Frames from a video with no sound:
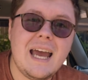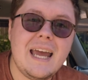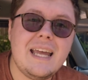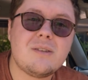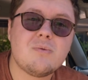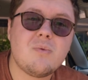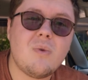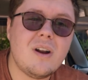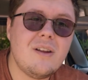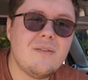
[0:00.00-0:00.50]

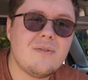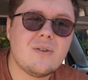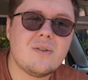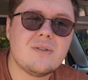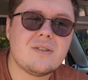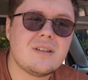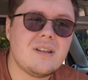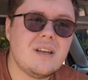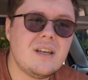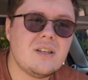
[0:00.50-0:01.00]
It's one of
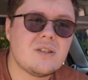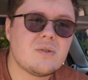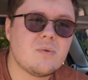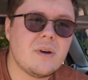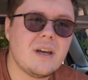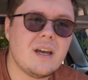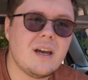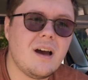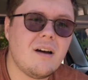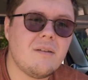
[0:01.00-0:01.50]
those things
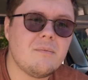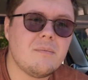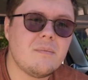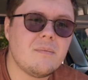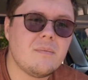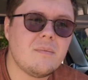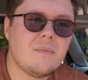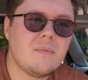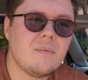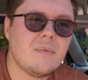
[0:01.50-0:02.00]
where
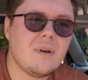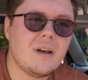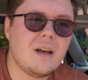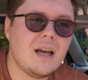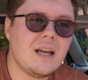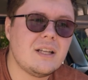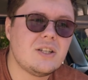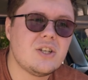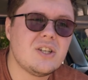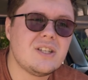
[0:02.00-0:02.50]

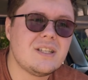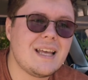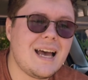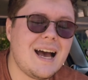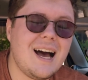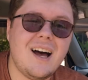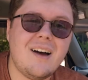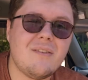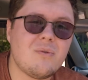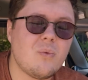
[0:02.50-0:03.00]

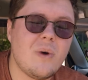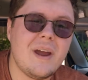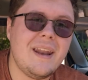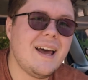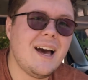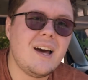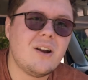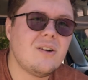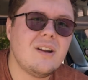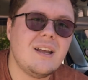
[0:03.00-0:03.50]
I went
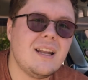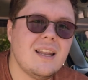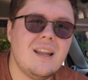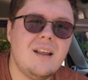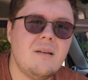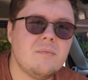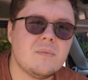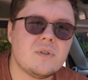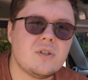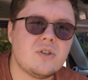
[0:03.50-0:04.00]
out on a
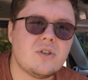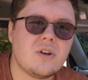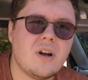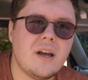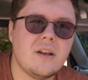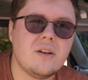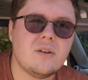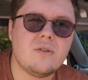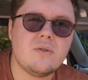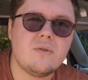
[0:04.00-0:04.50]
limb to
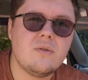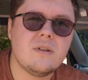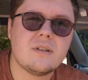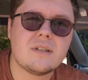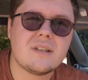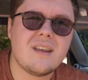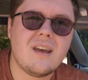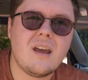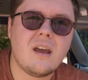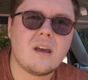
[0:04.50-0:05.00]
try and do
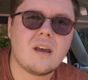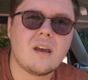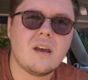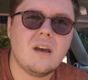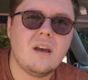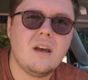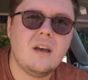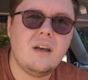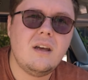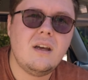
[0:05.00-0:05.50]
this thing.
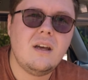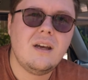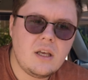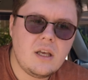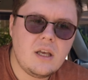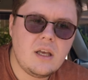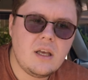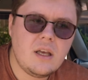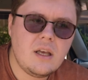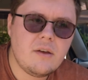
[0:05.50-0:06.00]

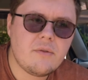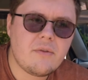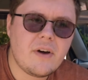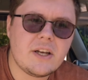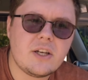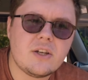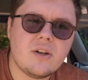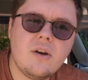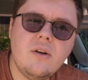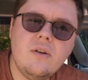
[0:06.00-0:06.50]
If
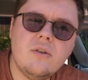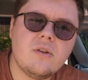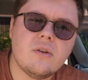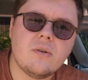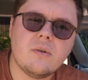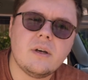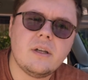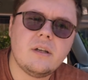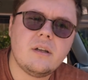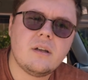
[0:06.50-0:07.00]
I don't
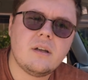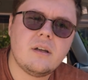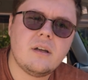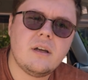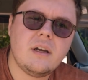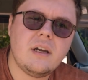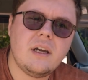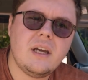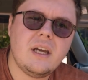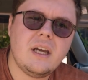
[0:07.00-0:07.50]
do it,
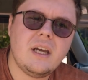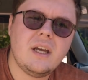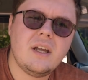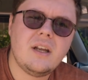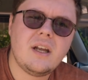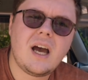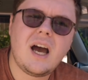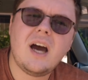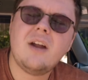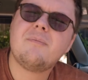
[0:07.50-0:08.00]

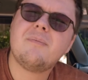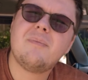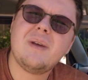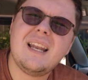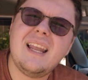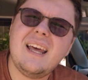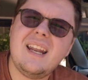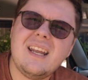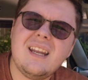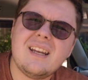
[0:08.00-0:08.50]
I'd be
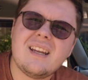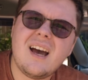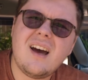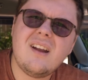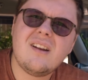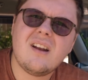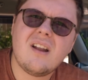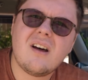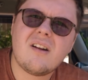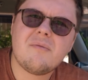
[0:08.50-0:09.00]
letting
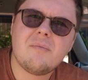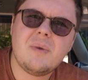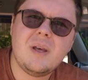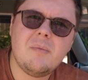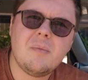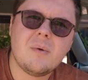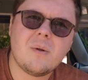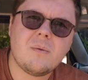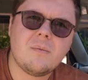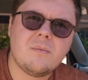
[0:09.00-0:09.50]
down a lot of
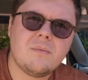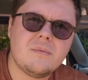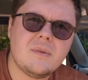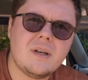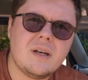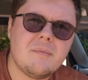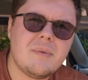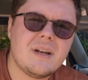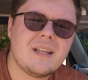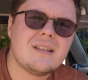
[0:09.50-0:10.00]
people.
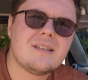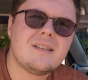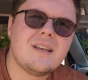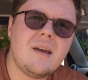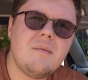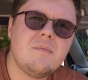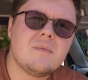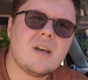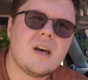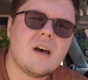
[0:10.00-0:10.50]
But at the
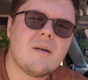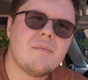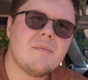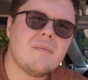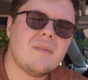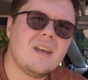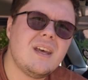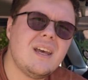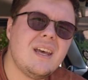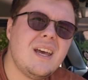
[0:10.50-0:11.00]
same
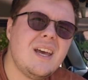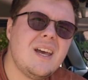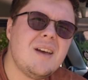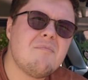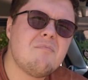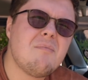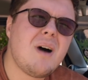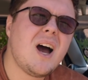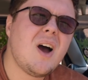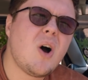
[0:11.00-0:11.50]
time,
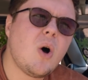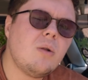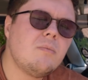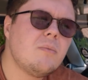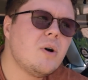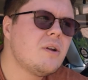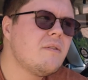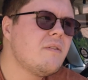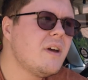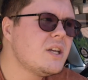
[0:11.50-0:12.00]
my whole
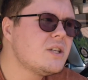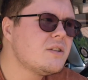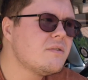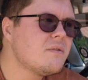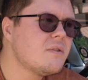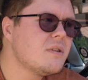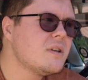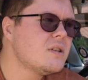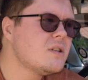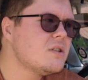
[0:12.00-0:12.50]
motivation
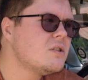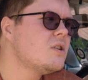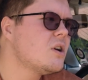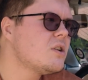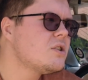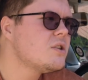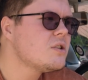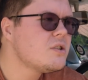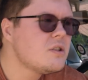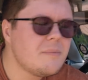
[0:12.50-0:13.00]
for this is
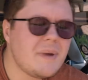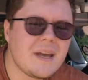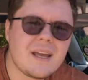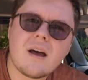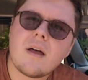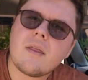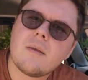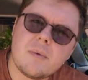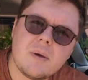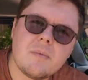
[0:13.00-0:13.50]
not just to
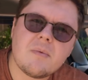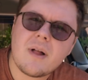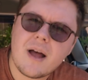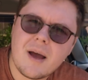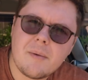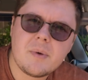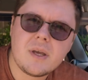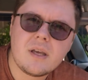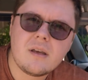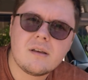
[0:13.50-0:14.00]
make other people
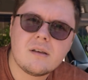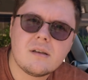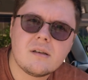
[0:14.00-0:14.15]
happy.